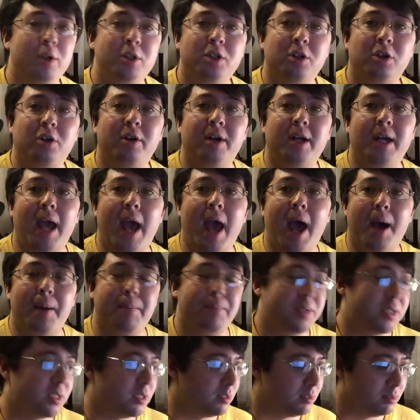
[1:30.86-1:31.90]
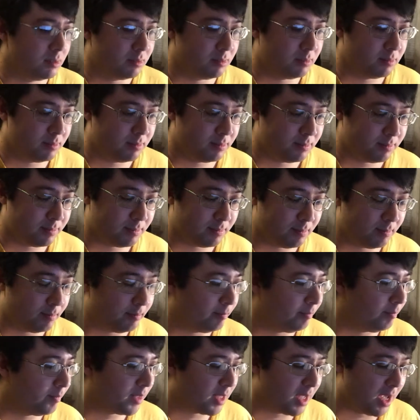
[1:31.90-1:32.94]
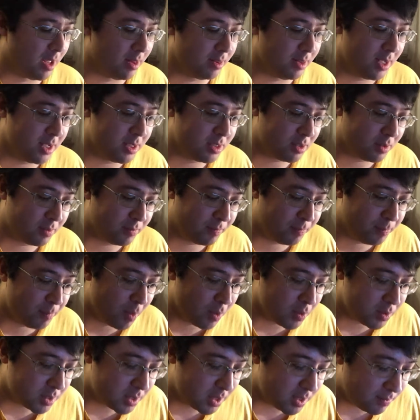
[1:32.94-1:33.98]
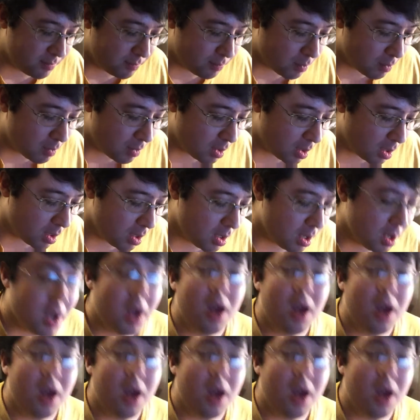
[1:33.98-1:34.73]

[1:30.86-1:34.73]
learning apps. And these are mostly for